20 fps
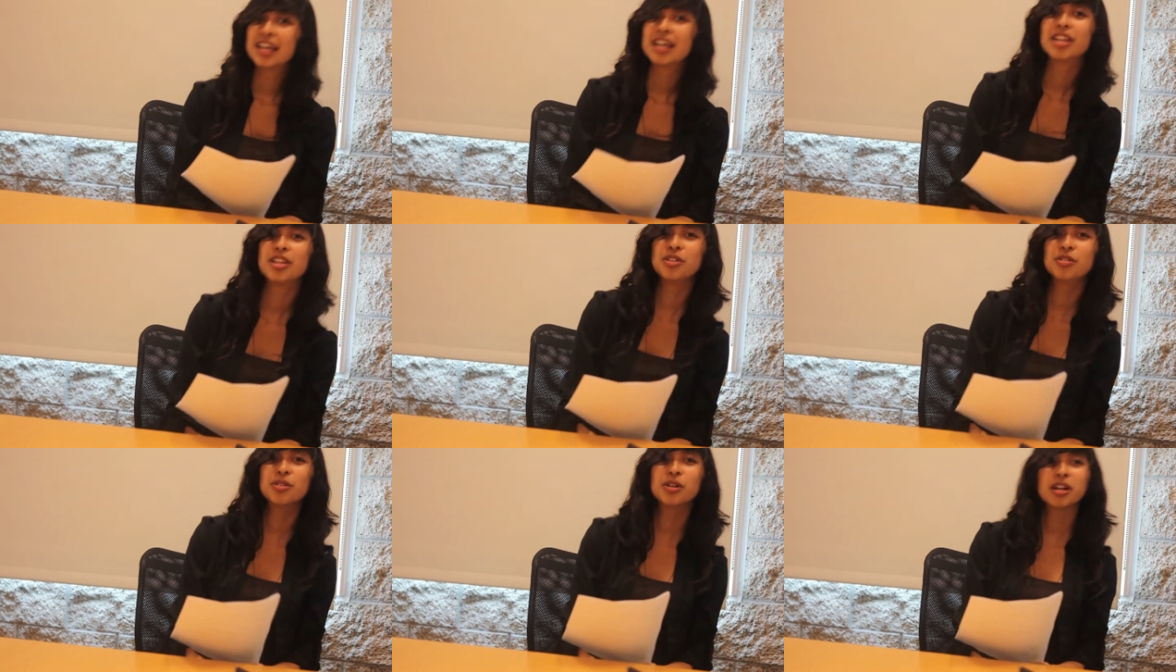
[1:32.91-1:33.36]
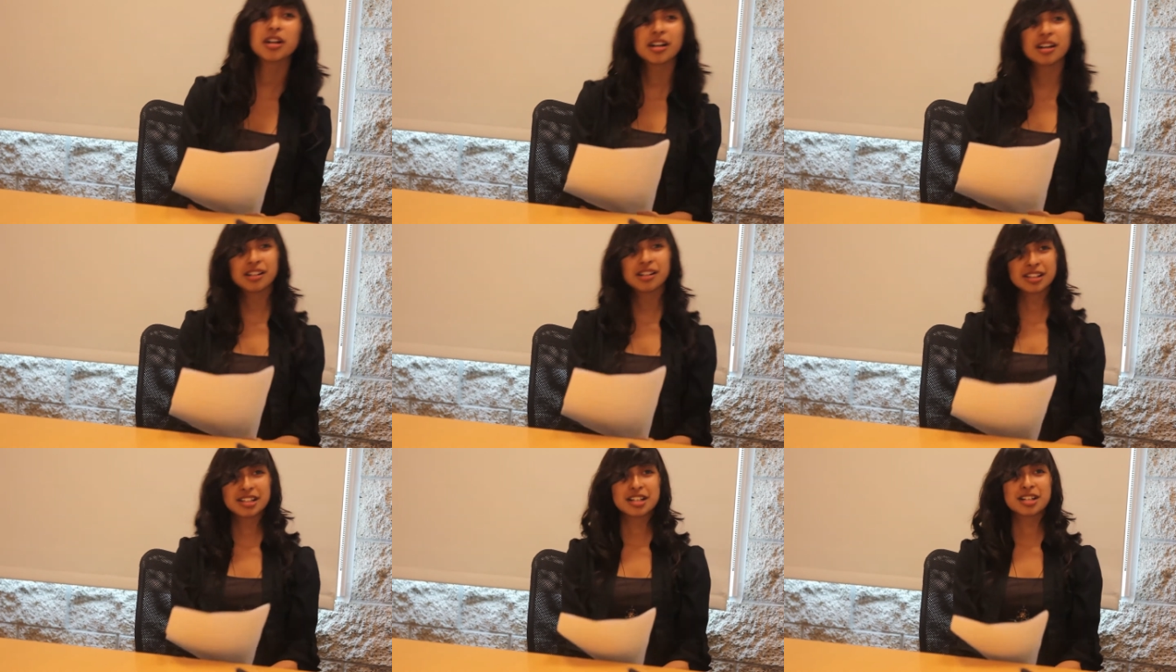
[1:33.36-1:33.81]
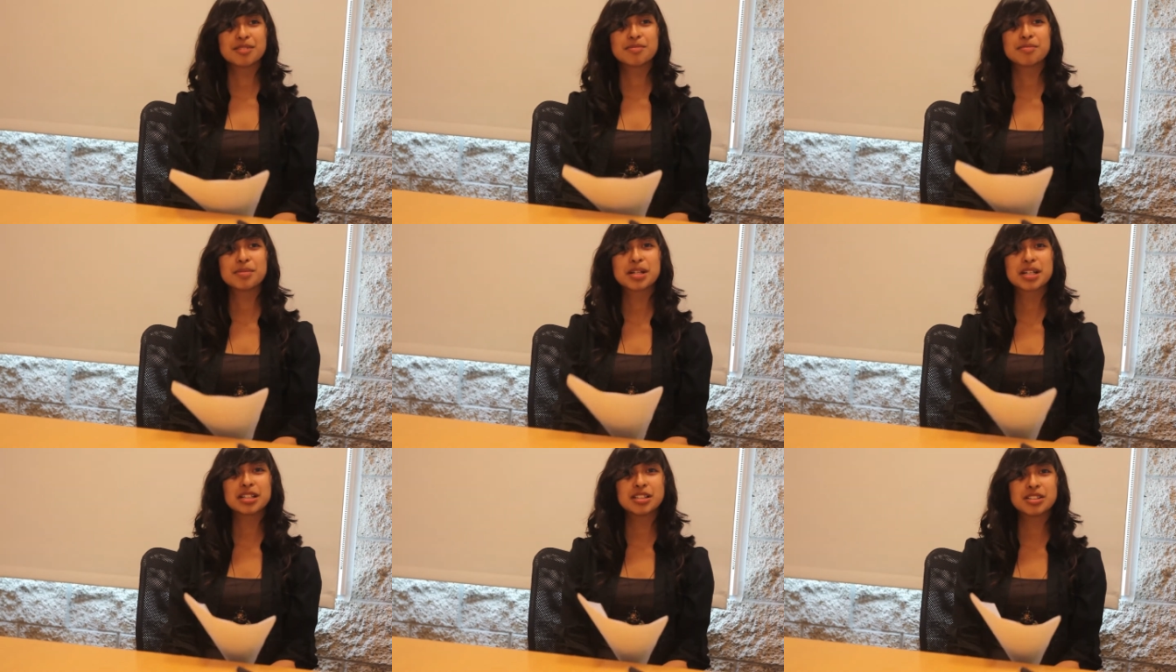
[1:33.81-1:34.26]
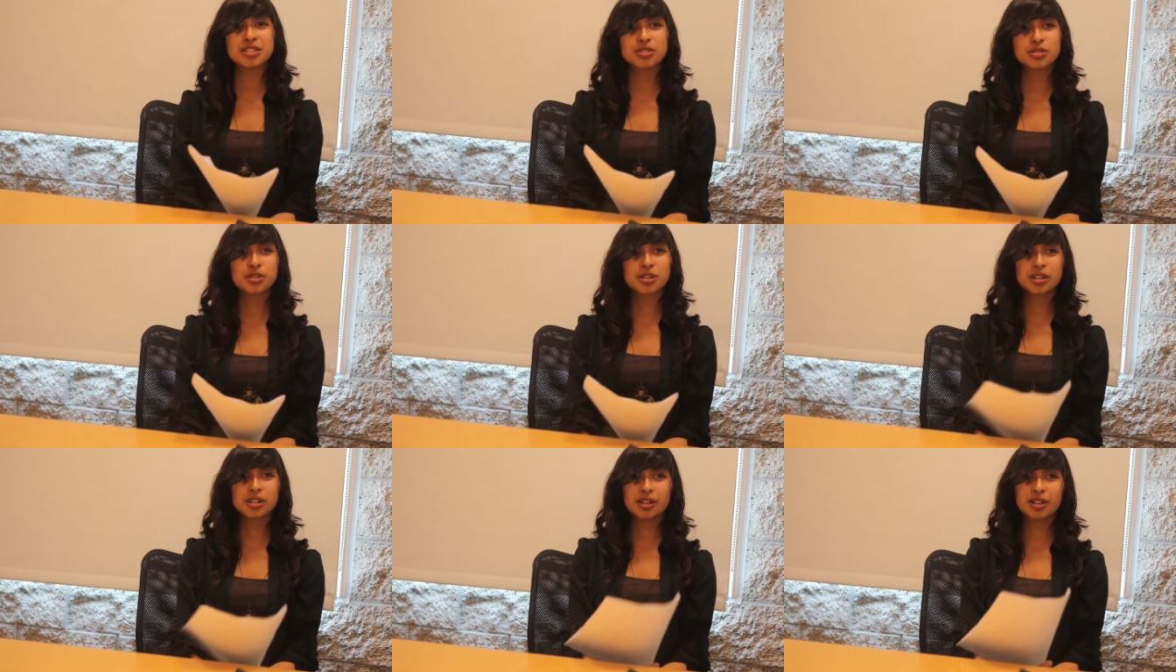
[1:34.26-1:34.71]
You are all here because
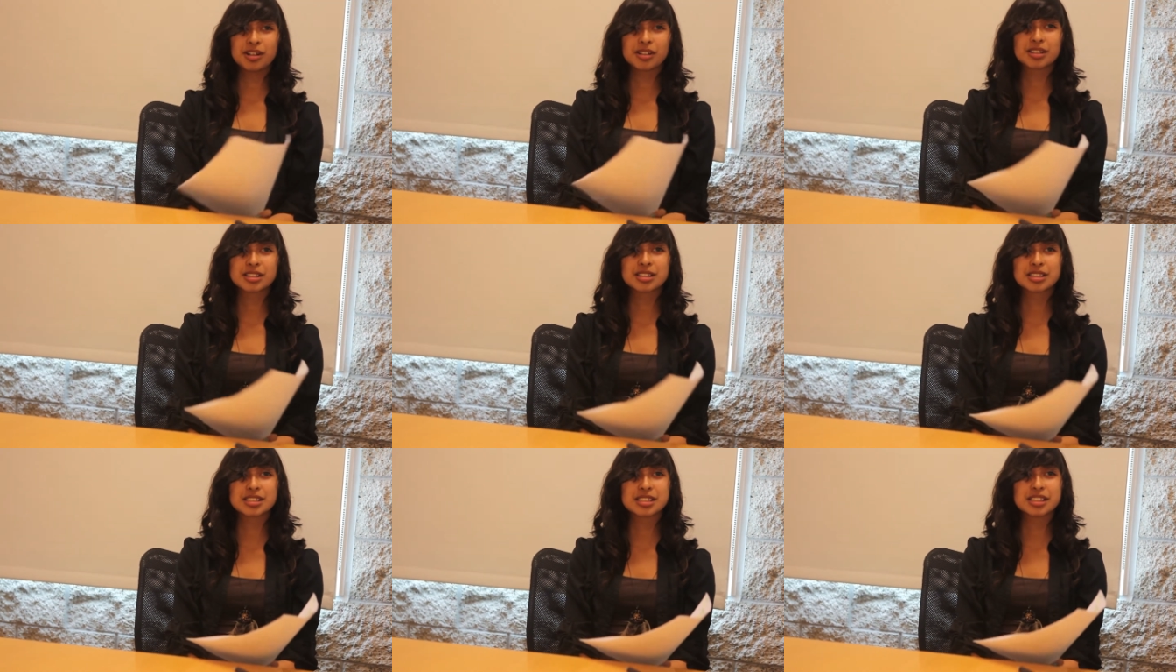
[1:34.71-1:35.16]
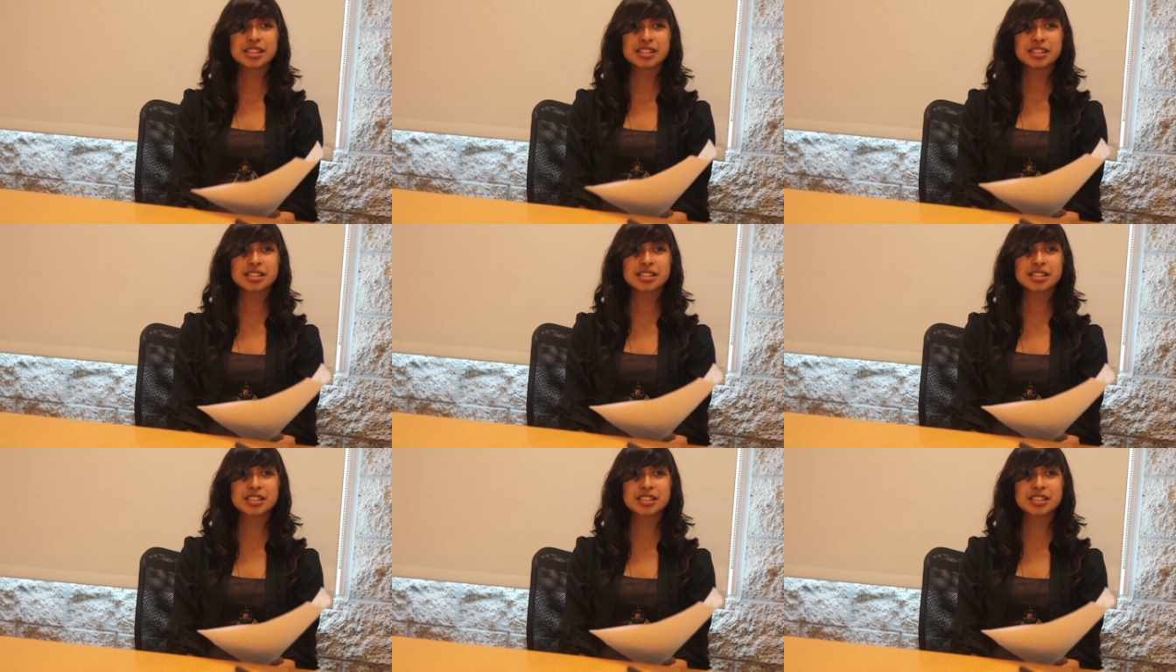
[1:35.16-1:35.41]
you are all considered